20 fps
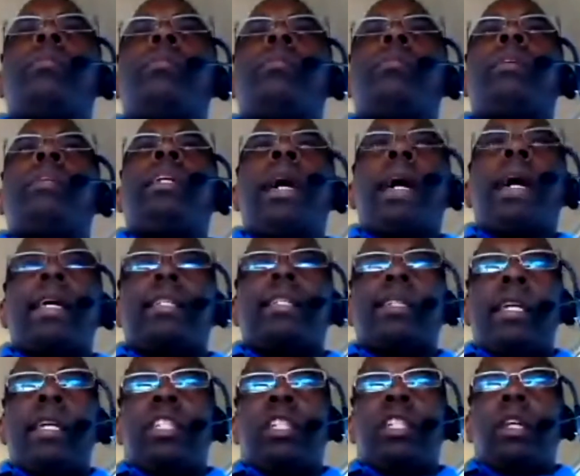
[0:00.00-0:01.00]
Yes, in
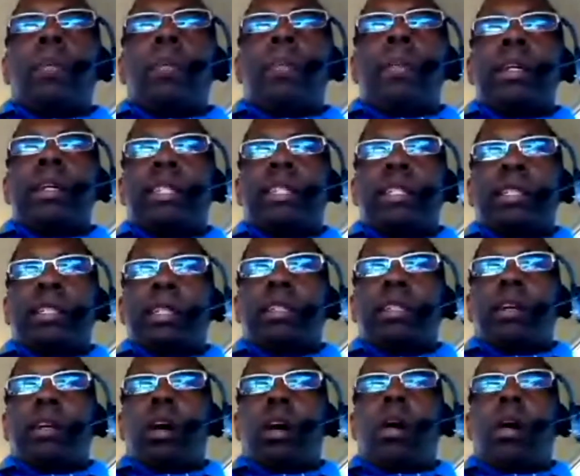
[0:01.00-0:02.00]
some instances.
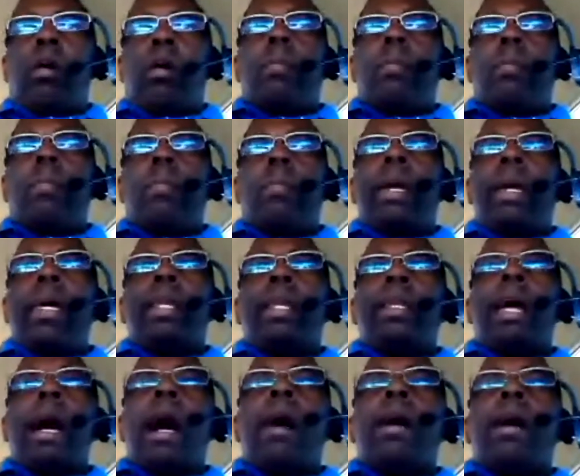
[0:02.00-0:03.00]
In
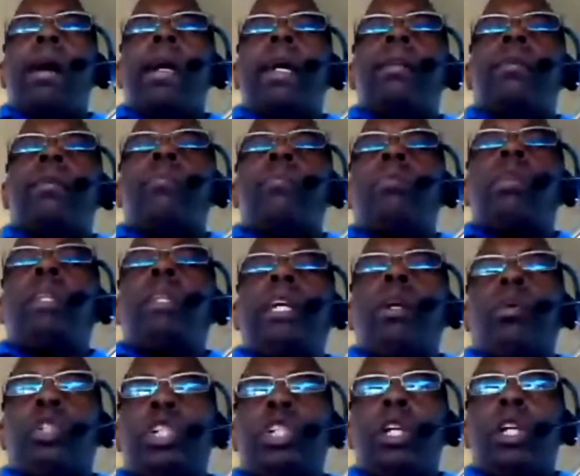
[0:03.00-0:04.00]
Legal
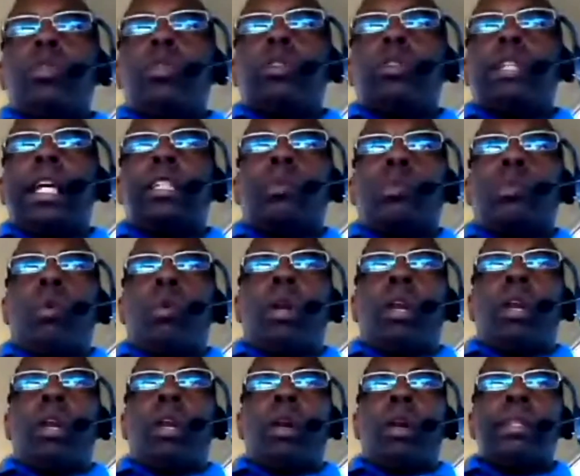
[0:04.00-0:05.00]
Shields, that's one of the
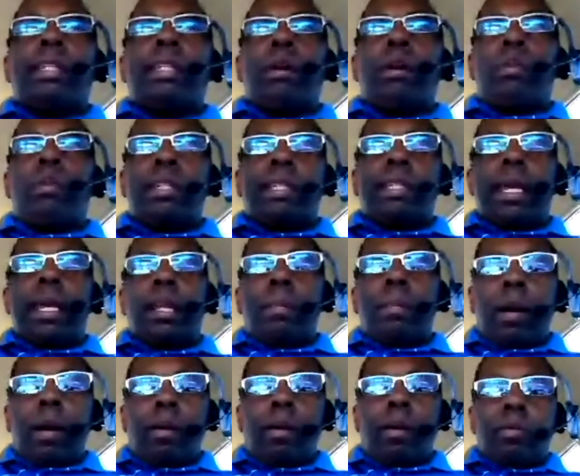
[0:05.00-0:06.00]
ways that we stand
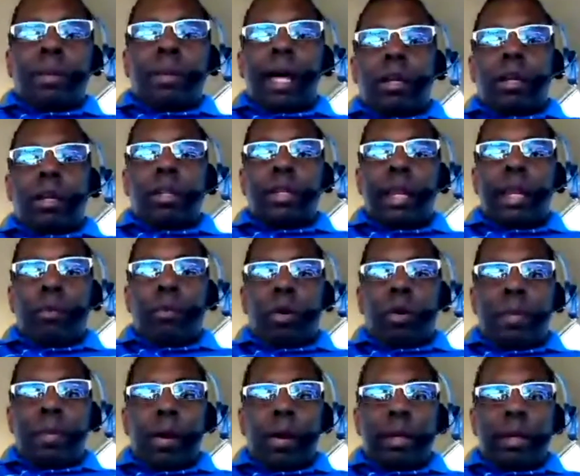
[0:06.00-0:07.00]
apart from a lot of other network
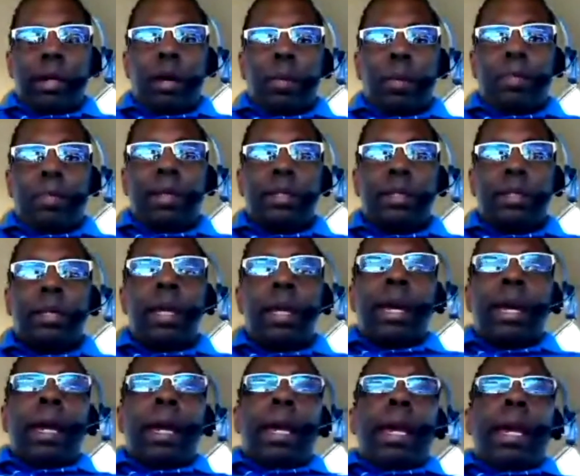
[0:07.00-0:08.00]
marketing companies,
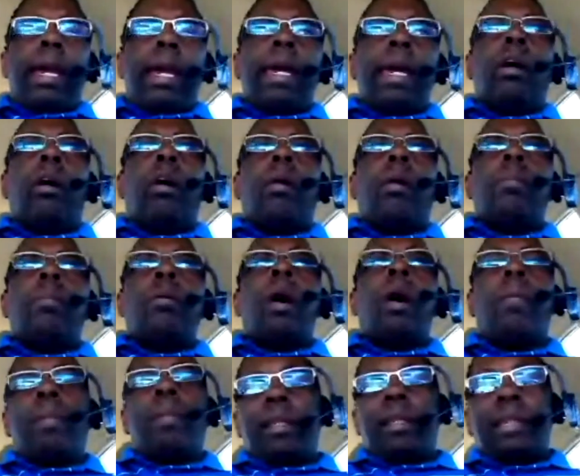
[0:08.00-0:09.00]
and
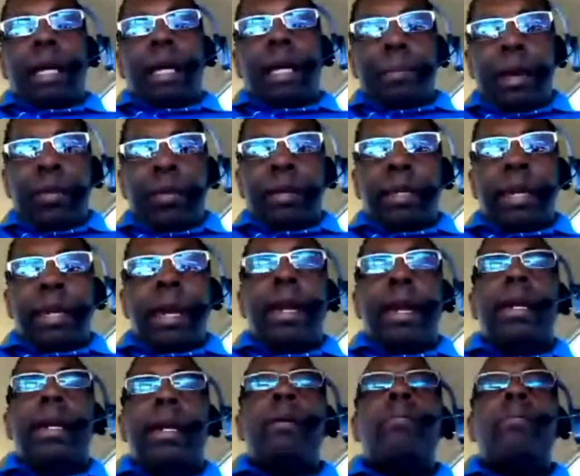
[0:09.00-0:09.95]
companies like Mary Kay